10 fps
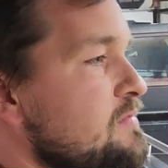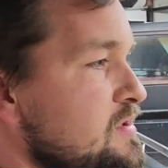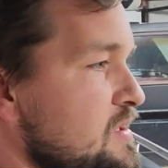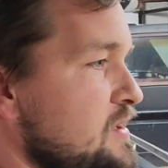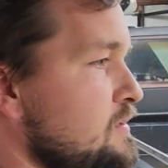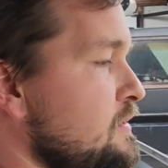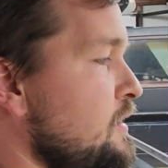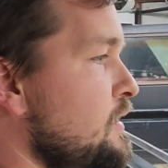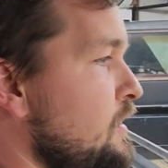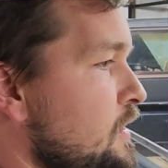everything.
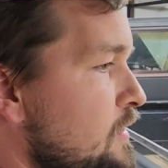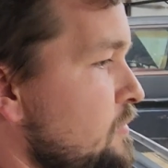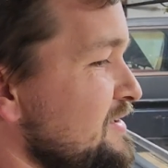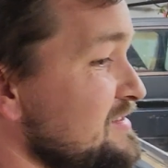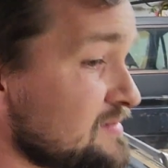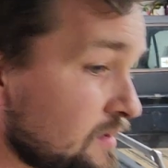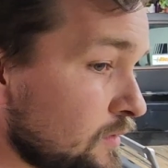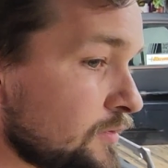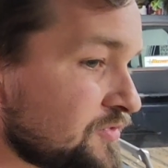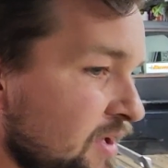It's
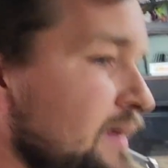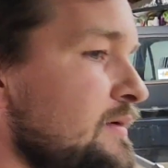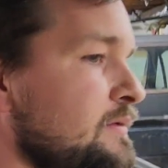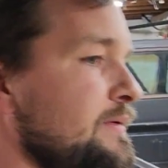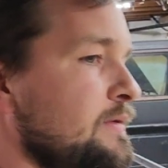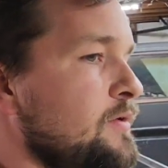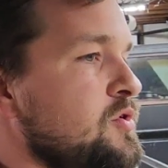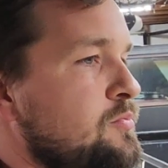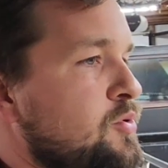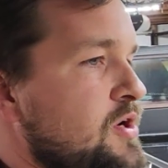still technically low
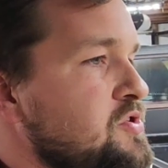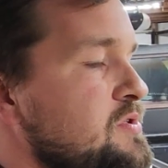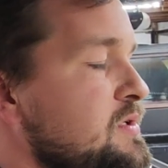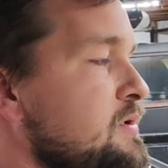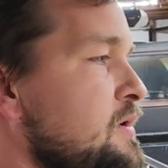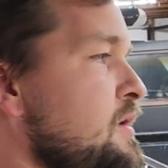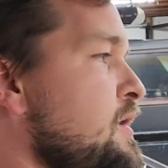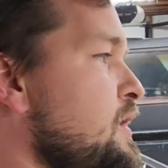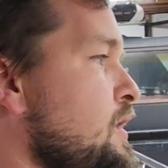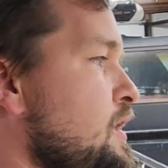compression.
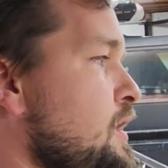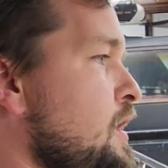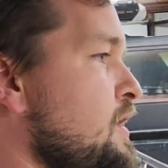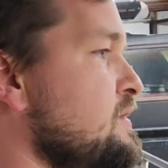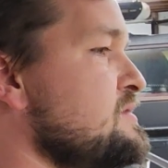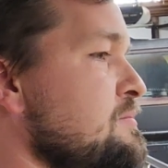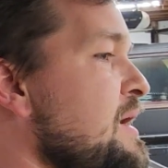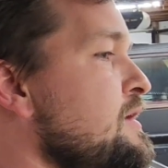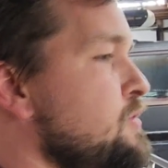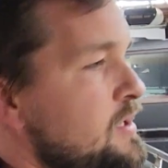It doesn't
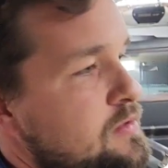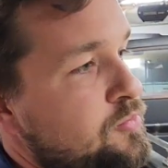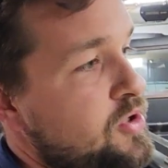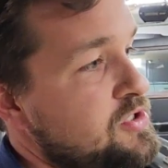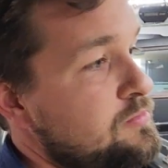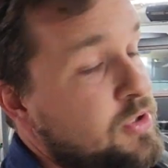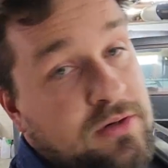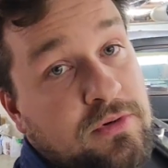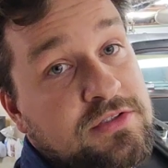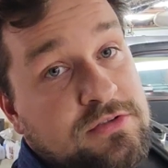make great compression, but
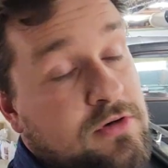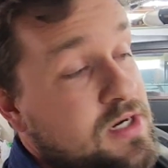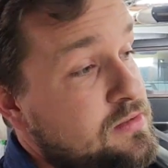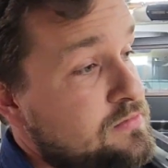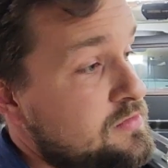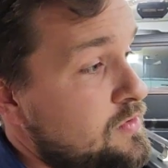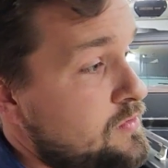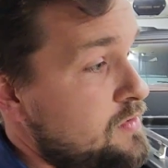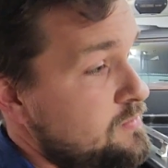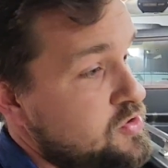it runs great.
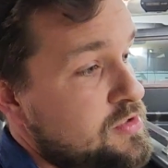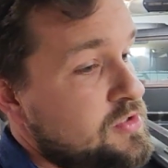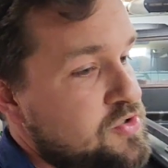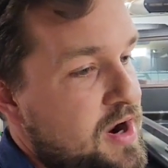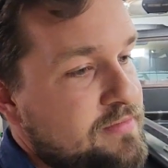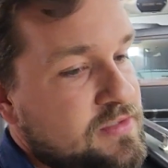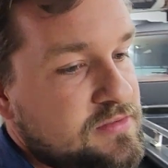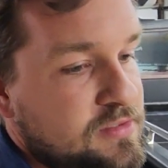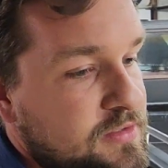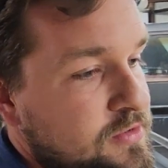So I'm just going to drive it
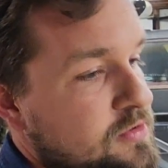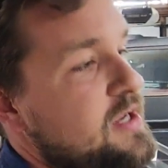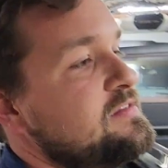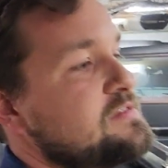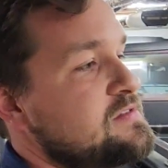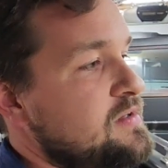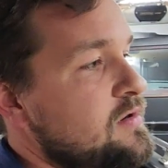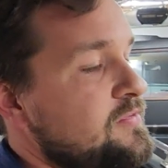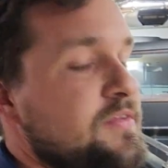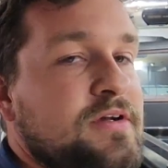until it grenades
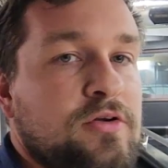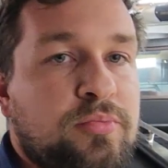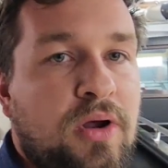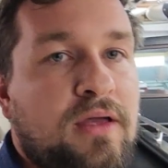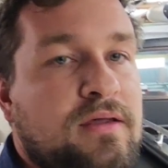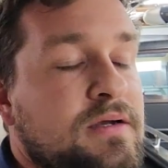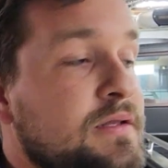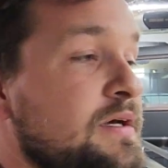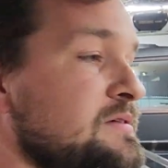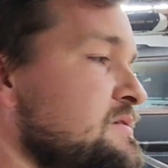itself, and then it'll probably get an
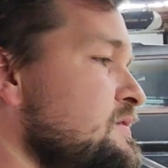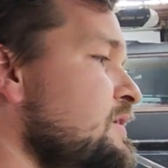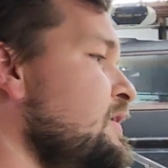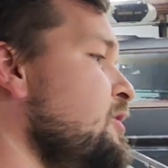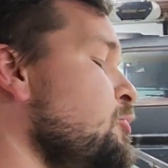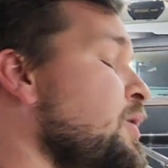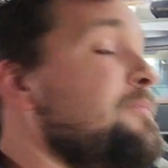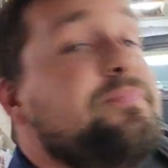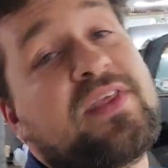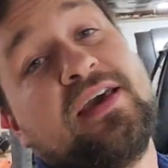LS.
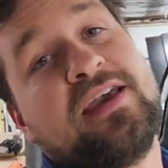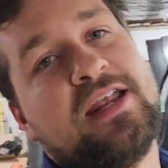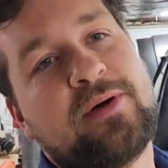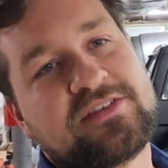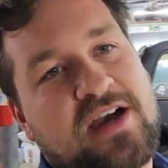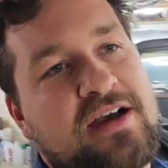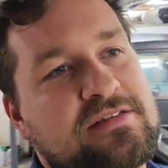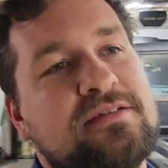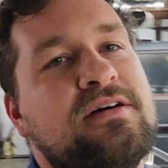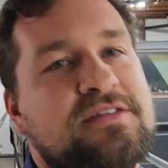But anyways,
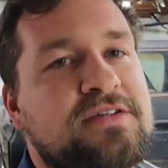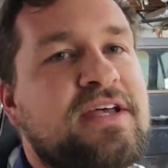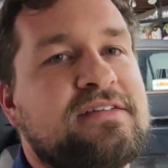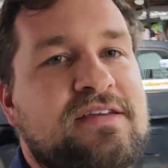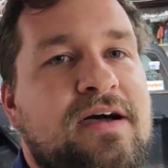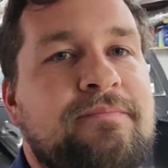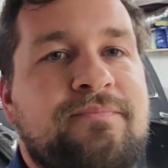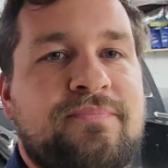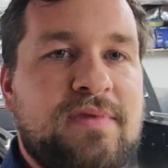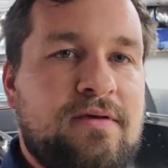guys, until next time,
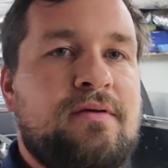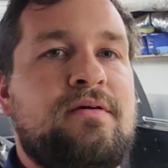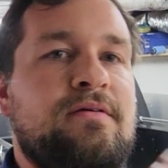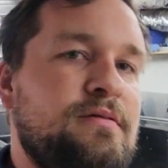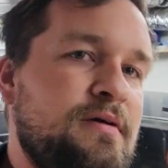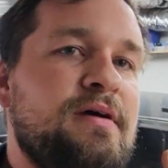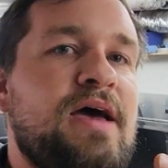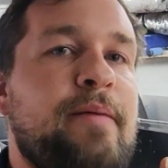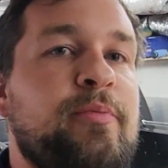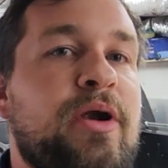
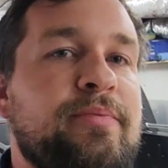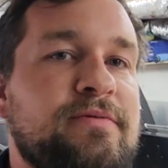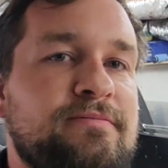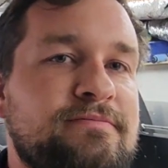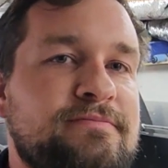happy brapping.